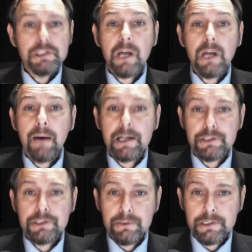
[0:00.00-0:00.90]
So,
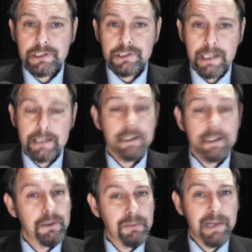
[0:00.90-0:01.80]
as you can see,
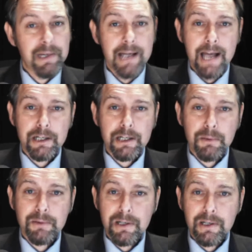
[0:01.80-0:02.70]
the European
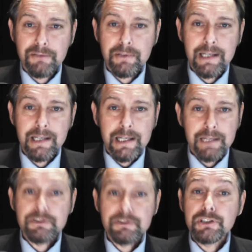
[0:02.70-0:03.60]
economic recovery,
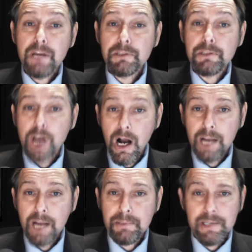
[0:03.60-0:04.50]
given so much
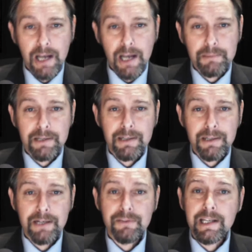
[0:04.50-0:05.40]
hype at the
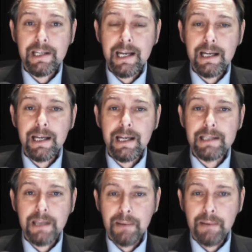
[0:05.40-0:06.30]
opening of the year,
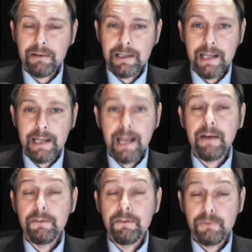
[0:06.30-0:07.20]
is apparently
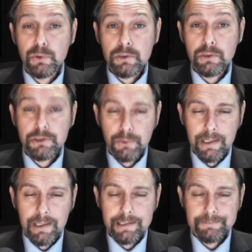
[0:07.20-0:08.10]
in full
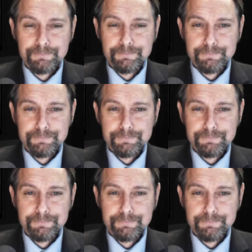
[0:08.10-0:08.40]
swing.